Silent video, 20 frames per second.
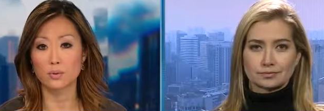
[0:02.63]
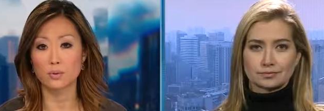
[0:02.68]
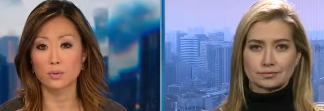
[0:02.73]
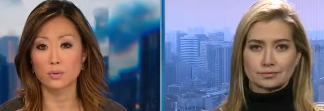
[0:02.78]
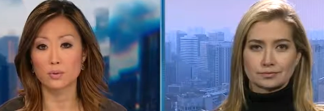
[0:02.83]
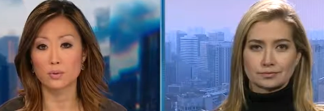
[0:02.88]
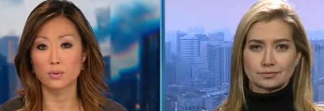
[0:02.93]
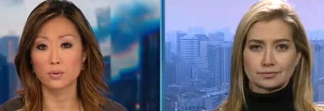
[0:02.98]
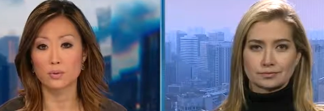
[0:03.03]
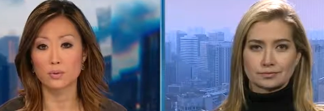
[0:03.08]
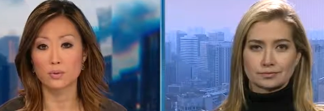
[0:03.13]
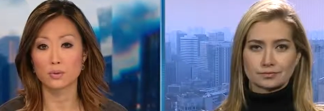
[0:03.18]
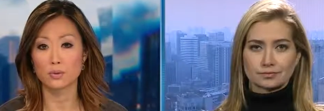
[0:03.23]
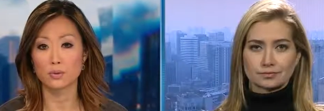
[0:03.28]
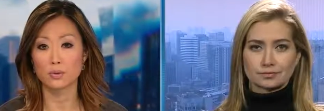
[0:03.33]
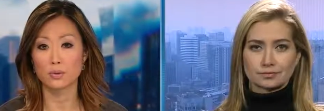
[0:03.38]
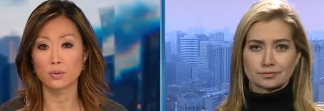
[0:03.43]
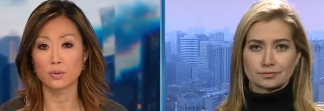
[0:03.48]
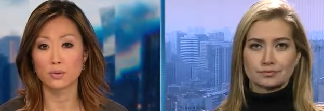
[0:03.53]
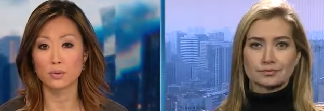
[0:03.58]

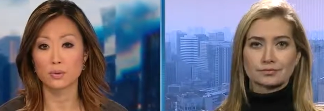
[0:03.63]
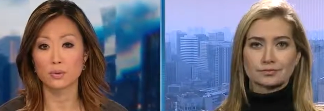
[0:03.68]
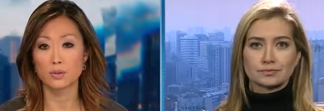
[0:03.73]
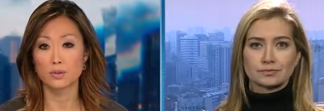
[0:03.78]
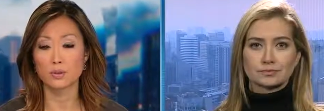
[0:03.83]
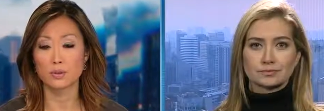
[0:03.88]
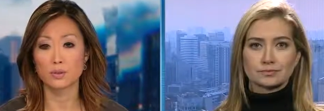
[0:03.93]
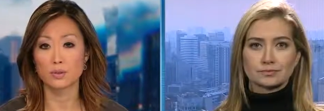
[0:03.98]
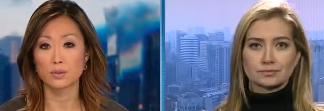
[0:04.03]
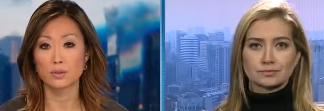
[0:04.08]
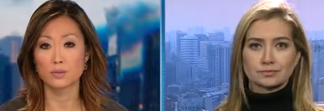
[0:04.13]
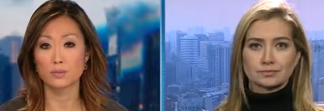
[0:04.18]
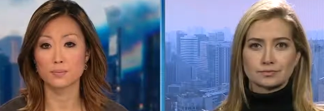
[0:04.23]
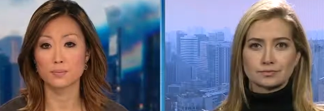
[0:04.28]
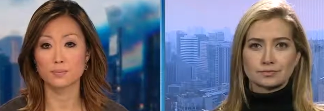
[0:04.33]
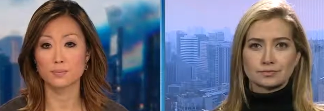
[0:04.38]
(silence)